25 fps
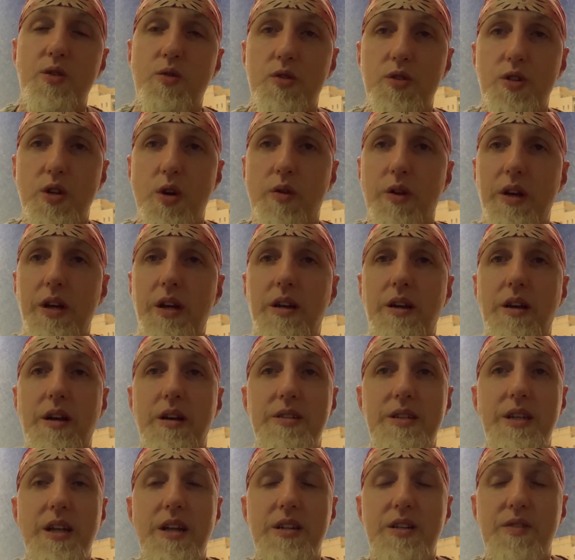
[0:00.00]
and yours only,
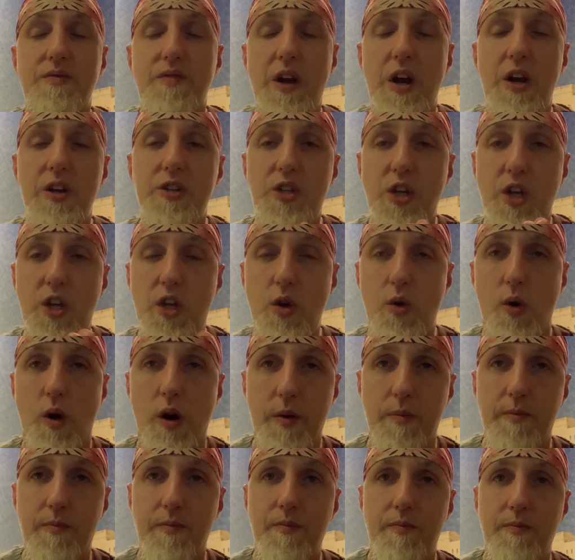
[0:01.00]
because it is very
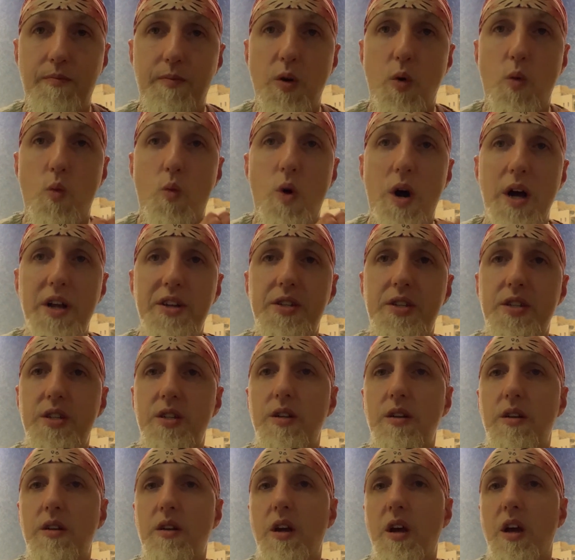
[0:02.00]
secure. But
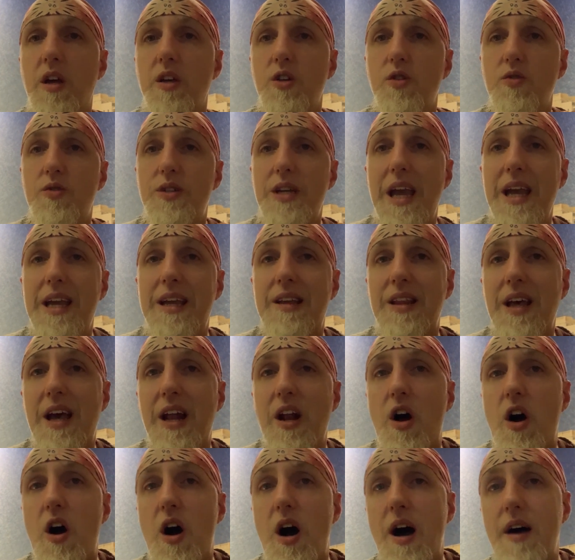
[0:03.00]
once you take
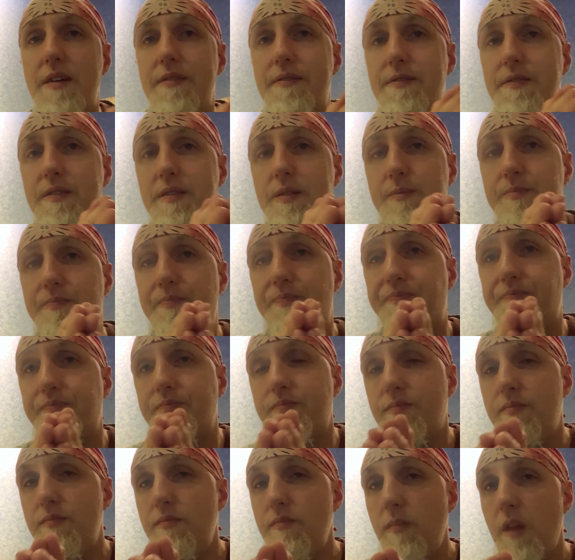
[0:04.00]
that off,
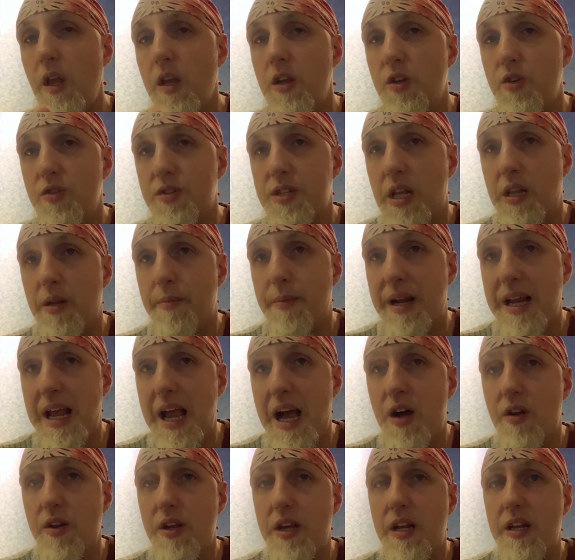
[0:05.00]
you send the money
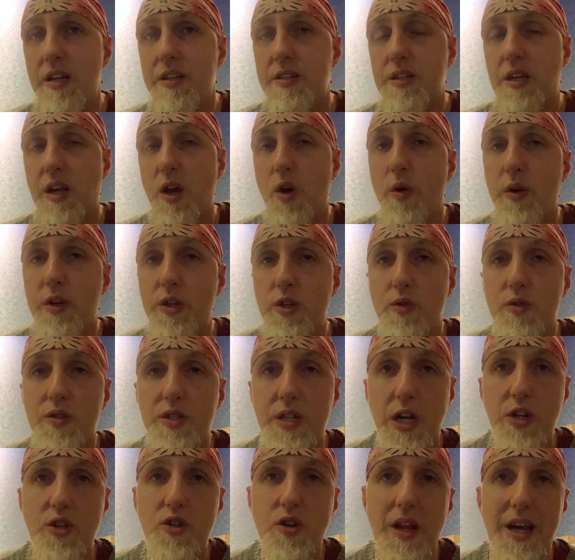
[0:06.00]
out, it is going to a
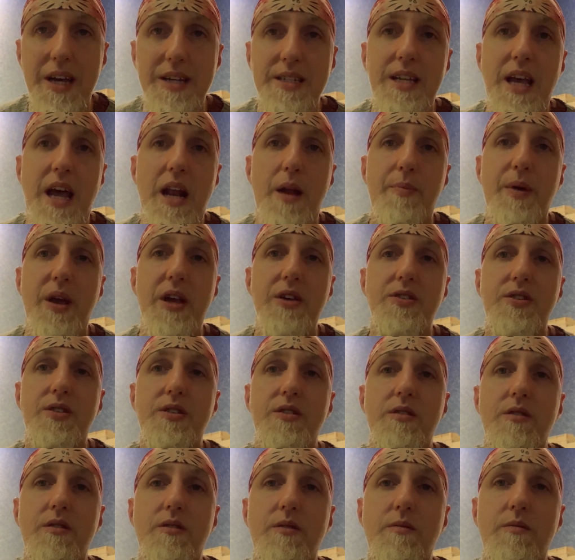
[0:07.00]
centralized
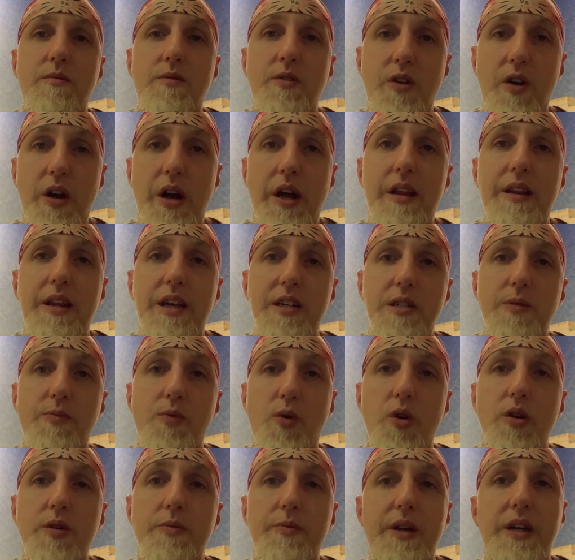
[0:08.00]
database. All right. And that's
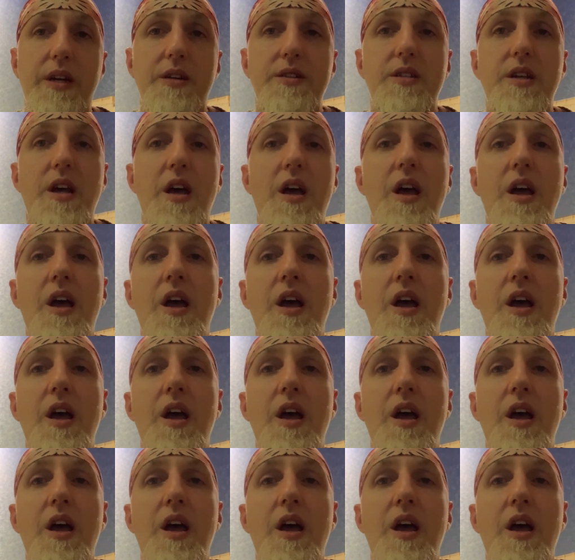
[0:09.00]
important because